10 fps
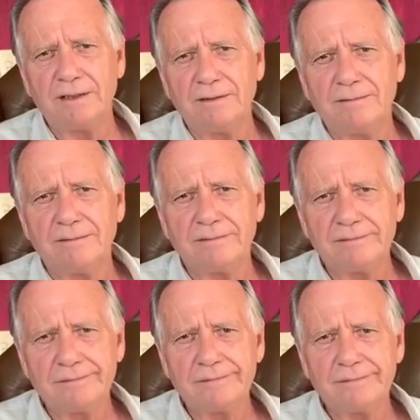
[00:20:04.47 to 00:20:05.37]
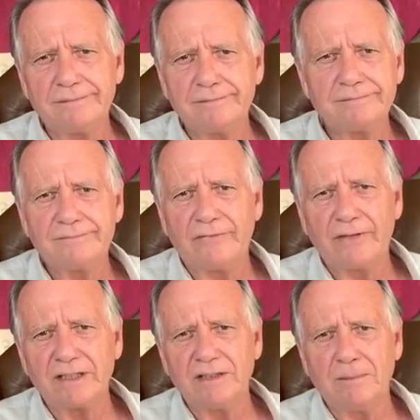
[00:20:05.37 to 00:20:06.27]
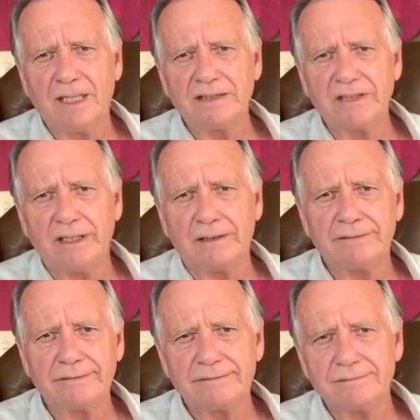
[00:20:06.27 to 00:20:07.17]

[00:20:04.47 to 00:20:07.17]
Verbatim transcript: and fix it myself.